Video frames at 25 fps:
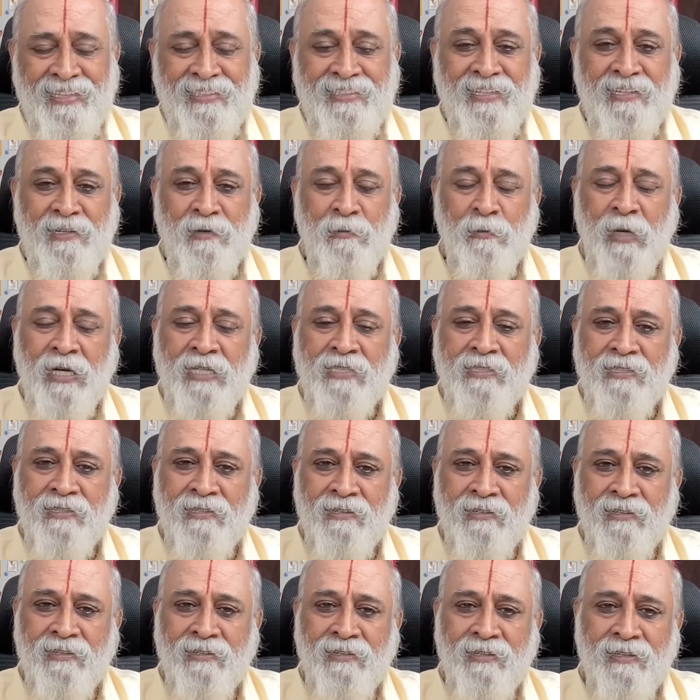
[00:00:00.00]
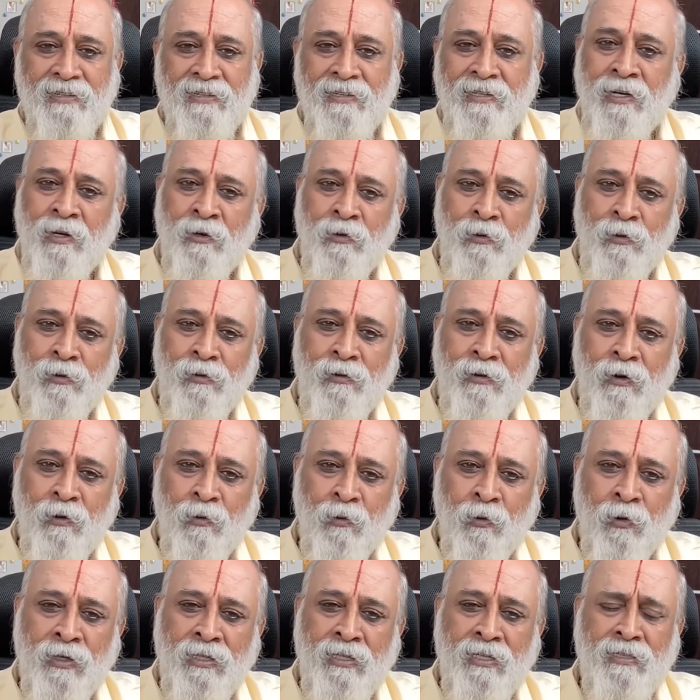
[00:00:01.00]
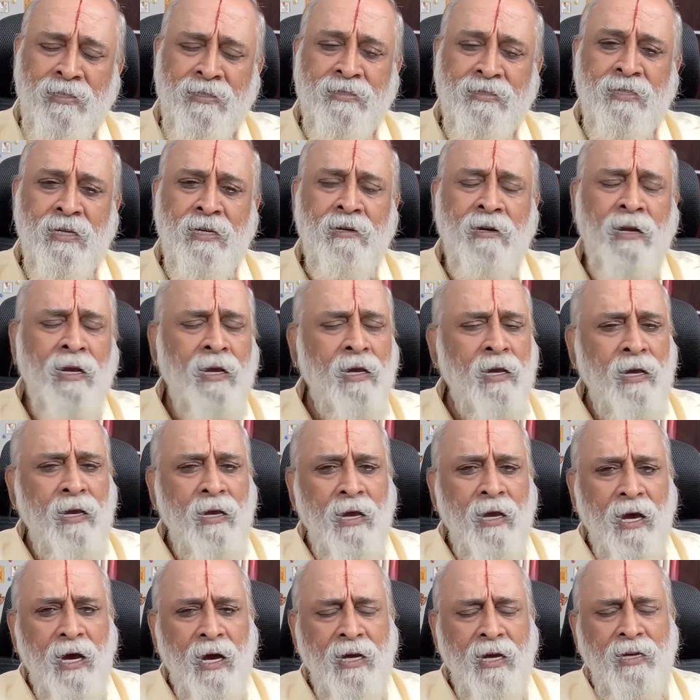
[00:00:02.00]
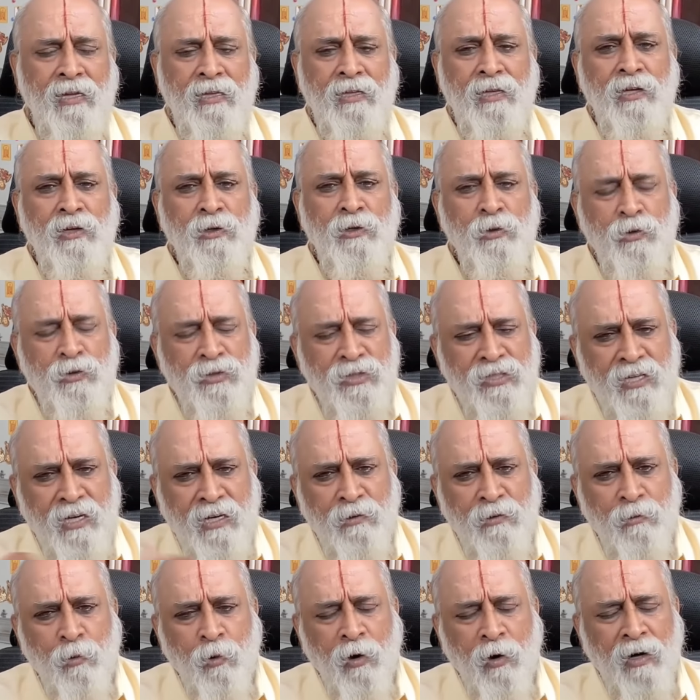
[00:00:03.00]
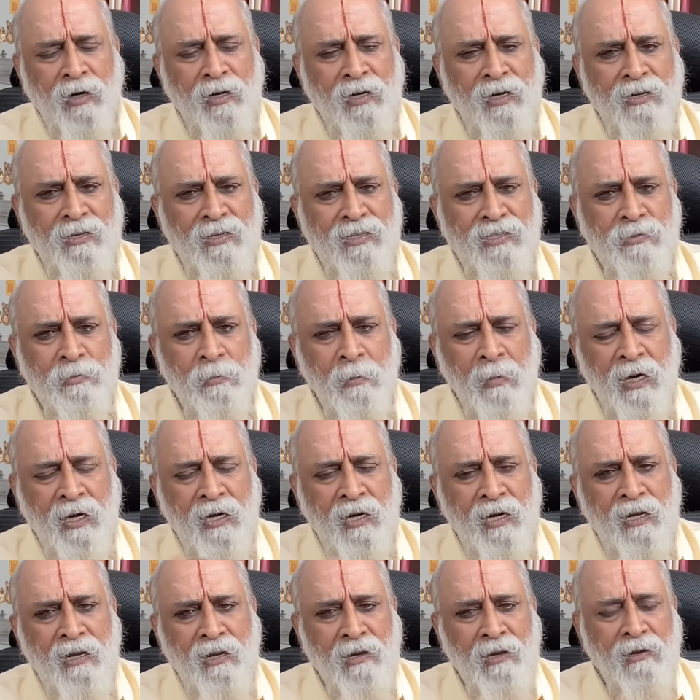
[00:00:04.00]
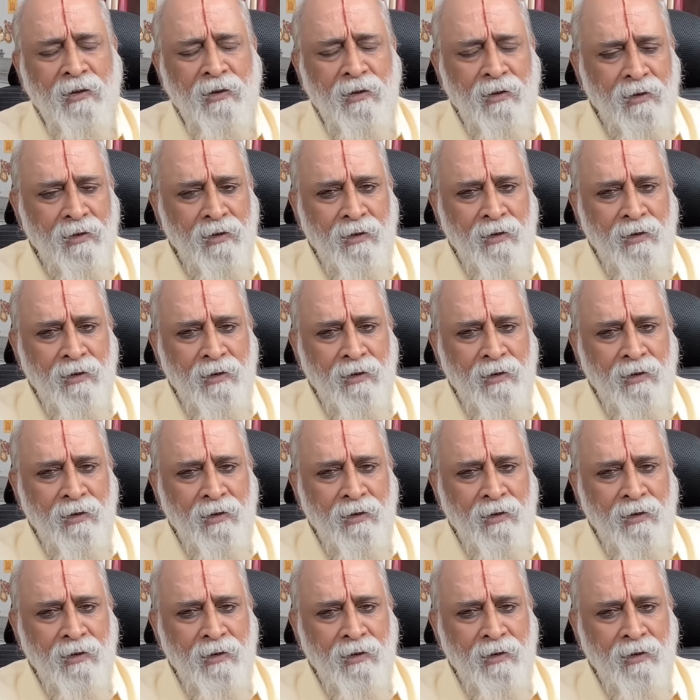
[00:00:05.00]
He said, Master, now water is there. Ananda, you said water is muddy.